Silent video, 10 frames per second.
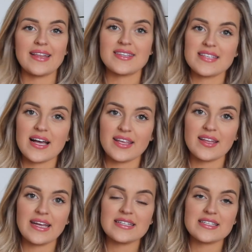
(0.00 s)
the
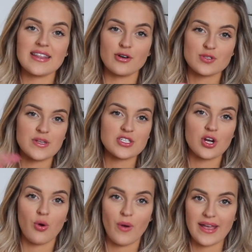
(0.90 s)
Succulent, those ones are
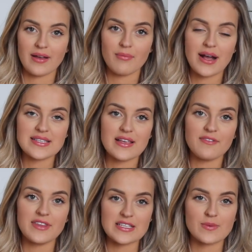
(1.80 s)
quite
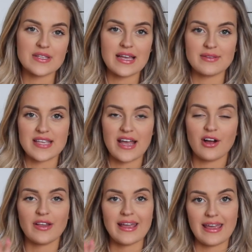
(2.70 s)
compressive. These ones I'd say
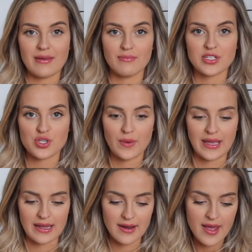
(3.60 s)
are like in
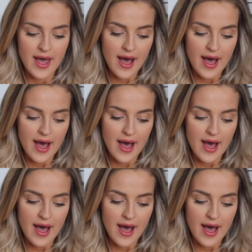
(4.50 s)
between.